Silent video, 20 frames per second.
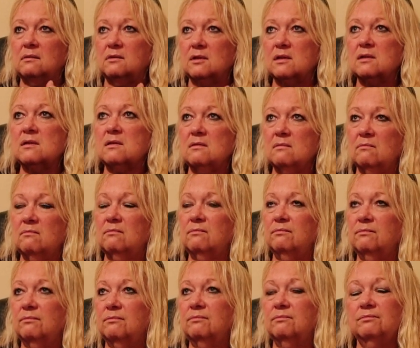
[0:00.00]

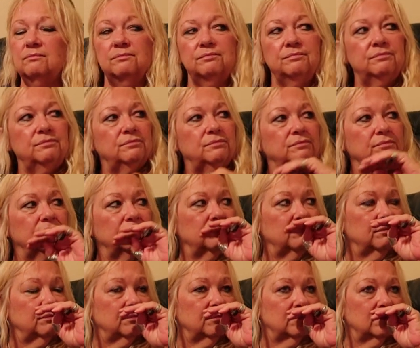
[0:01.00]
this. My
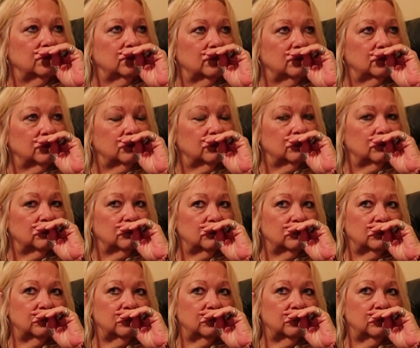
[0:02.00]
chest feels really heavy